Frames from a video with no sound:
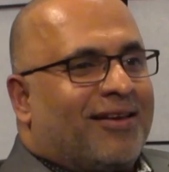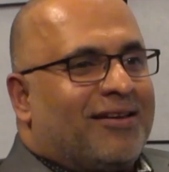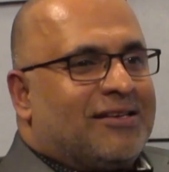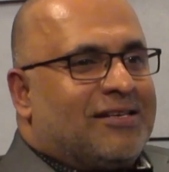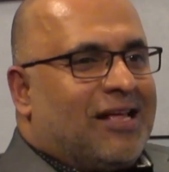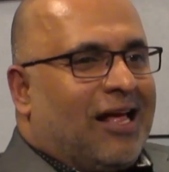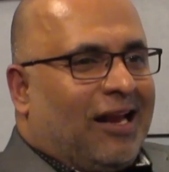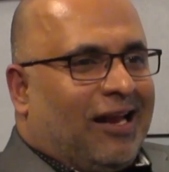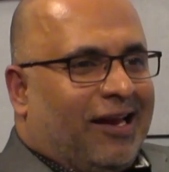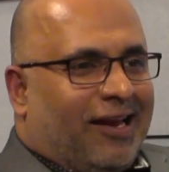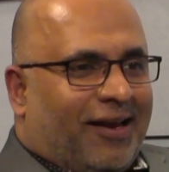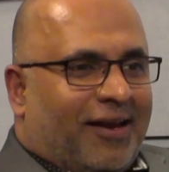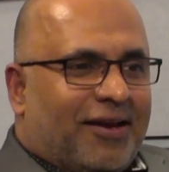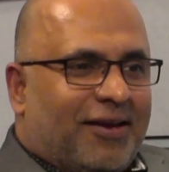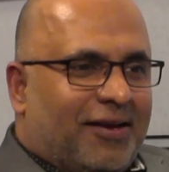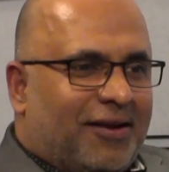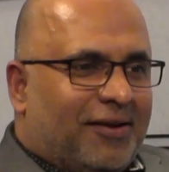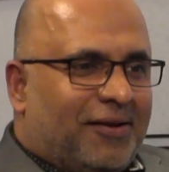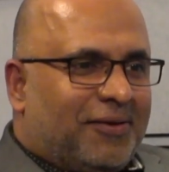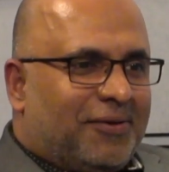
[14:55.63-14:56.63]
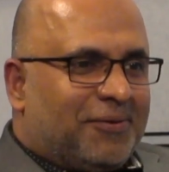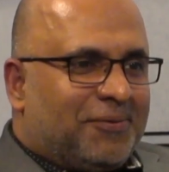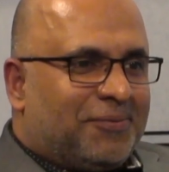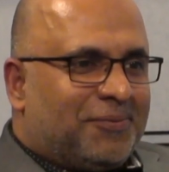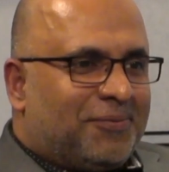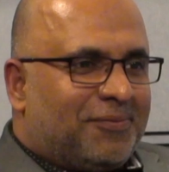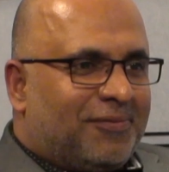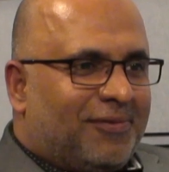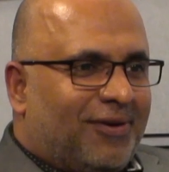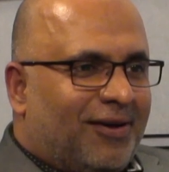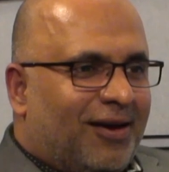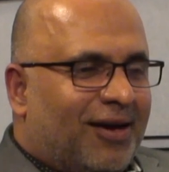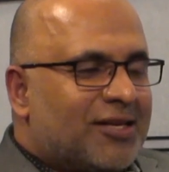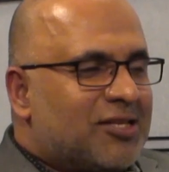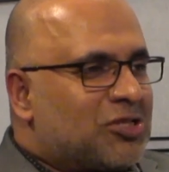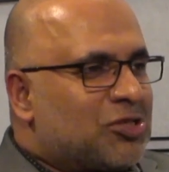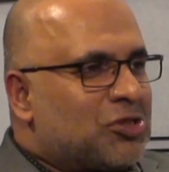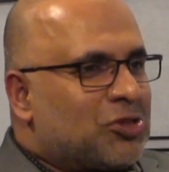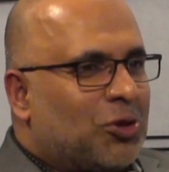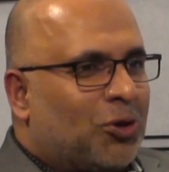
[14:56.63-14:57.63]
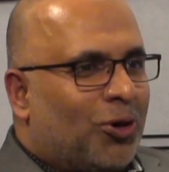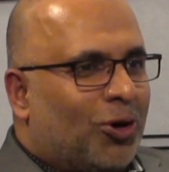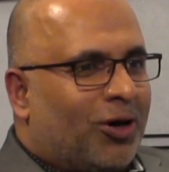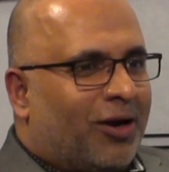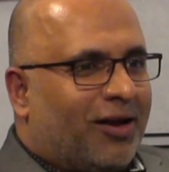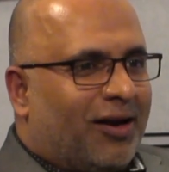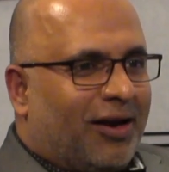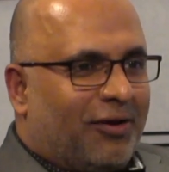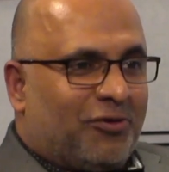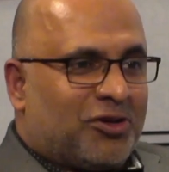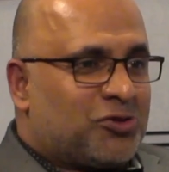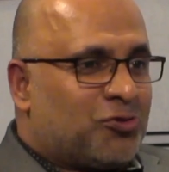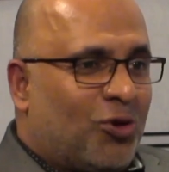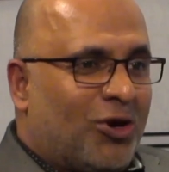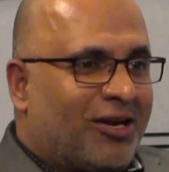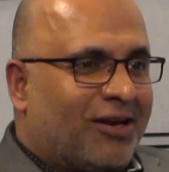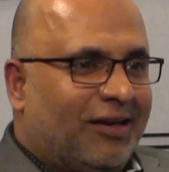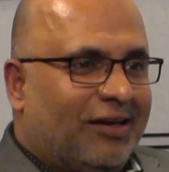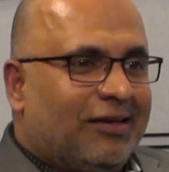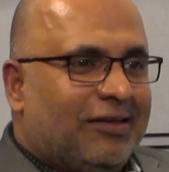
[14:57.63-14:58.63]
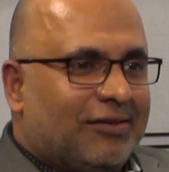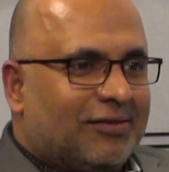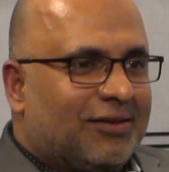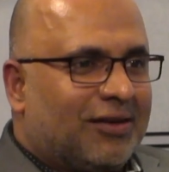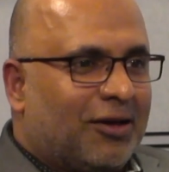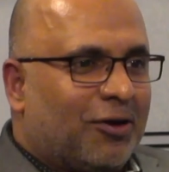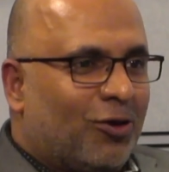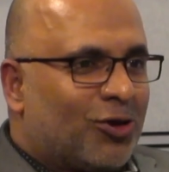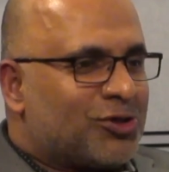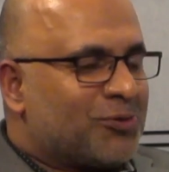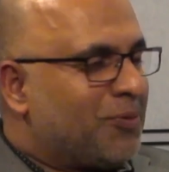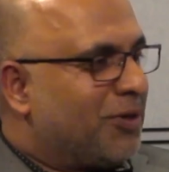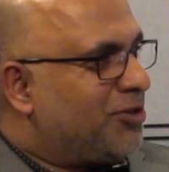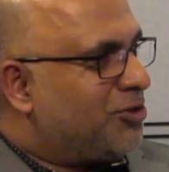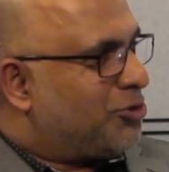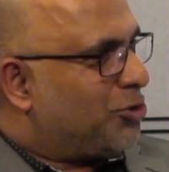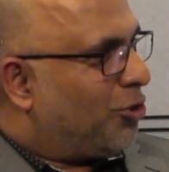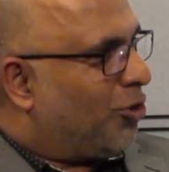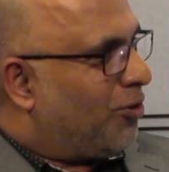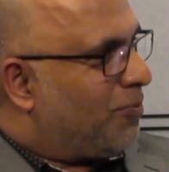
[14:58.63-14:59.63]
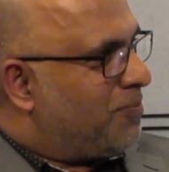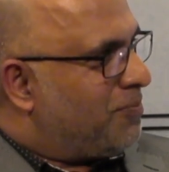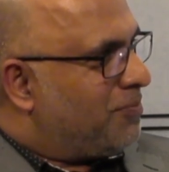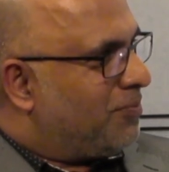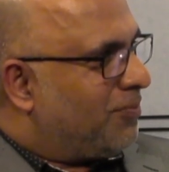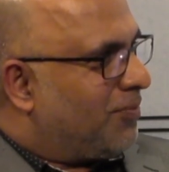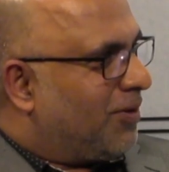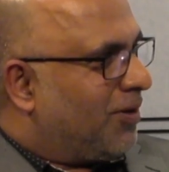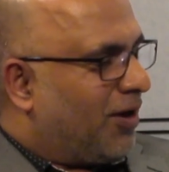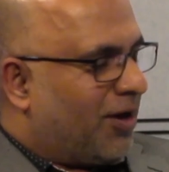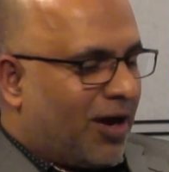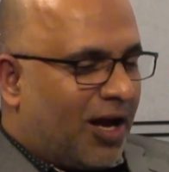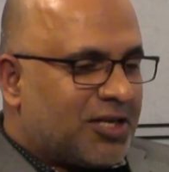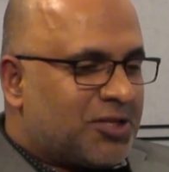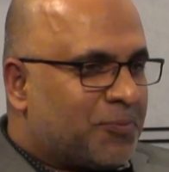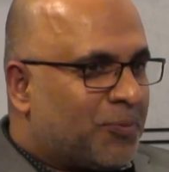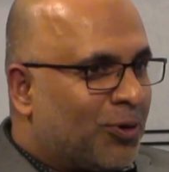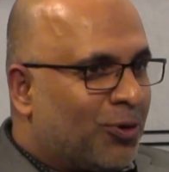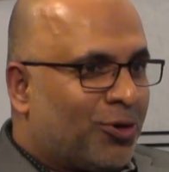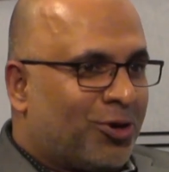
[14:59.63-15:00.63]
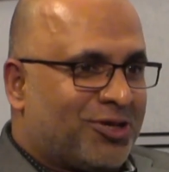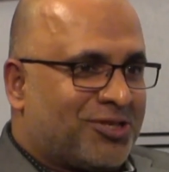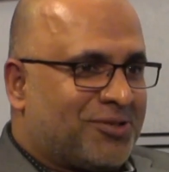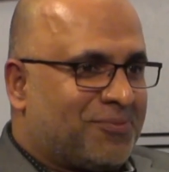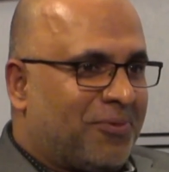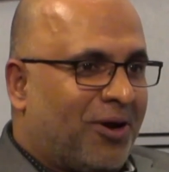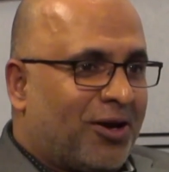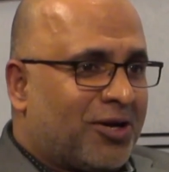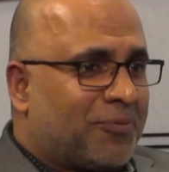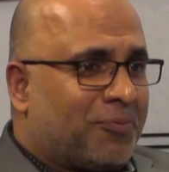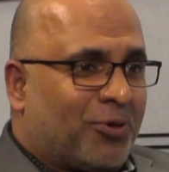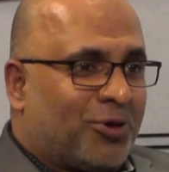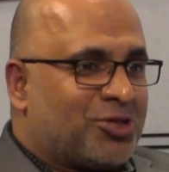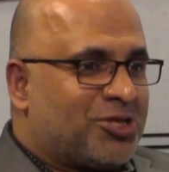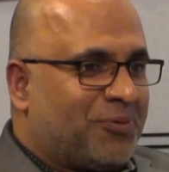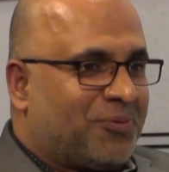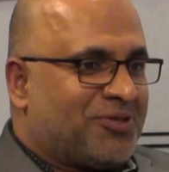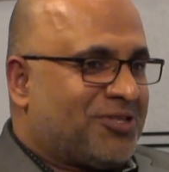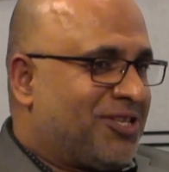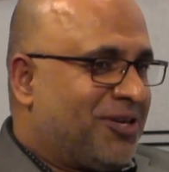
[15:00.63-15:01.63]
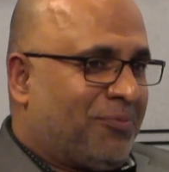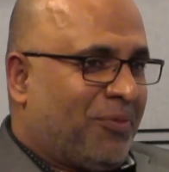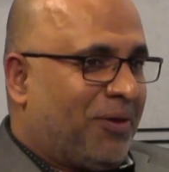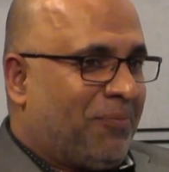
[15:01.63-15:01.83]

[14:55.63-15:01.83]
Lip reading: in Delhi, I was working, I lost my job. Entrepreneurship is in my